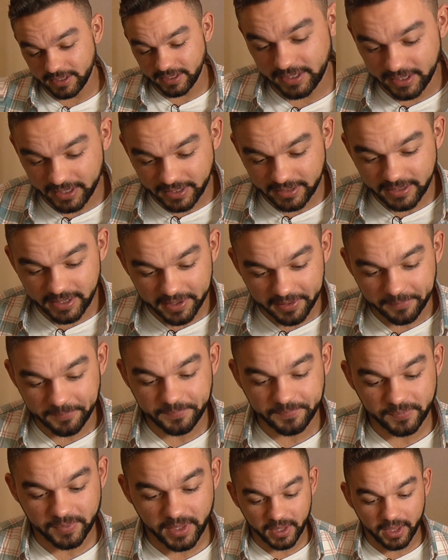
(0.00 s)
God damn.
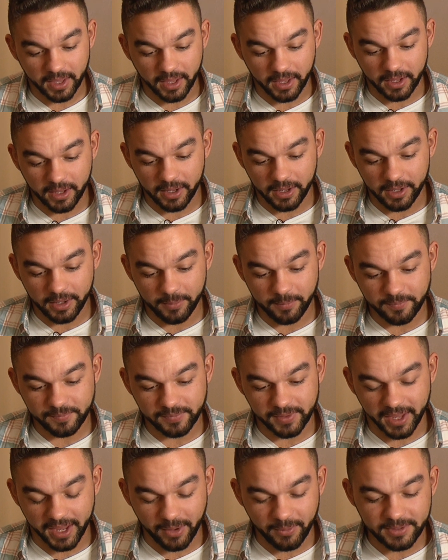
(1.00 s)

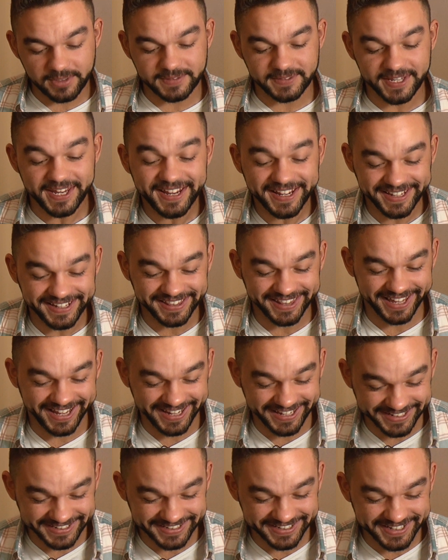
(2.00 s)
I would say
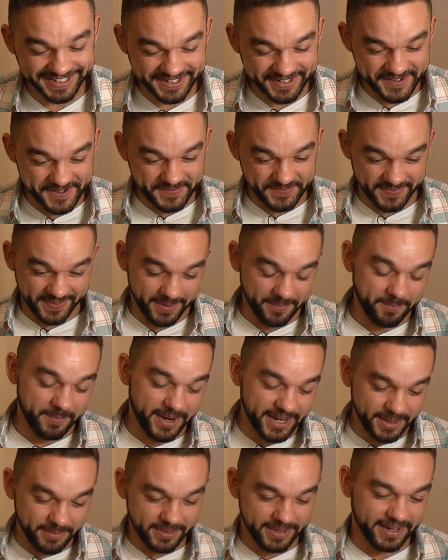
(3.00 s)
that
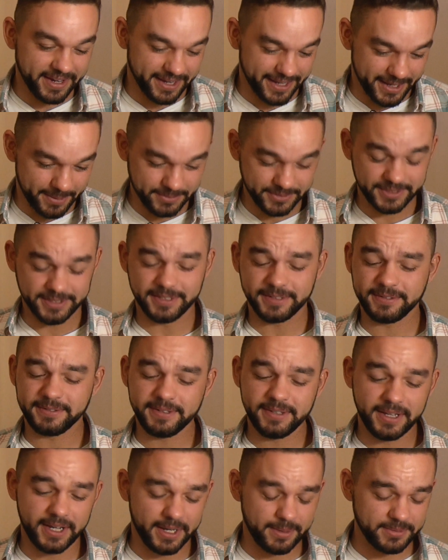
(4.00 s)
money being an
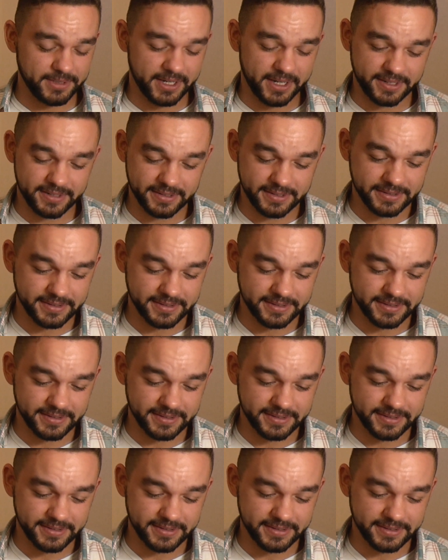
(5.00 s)
object,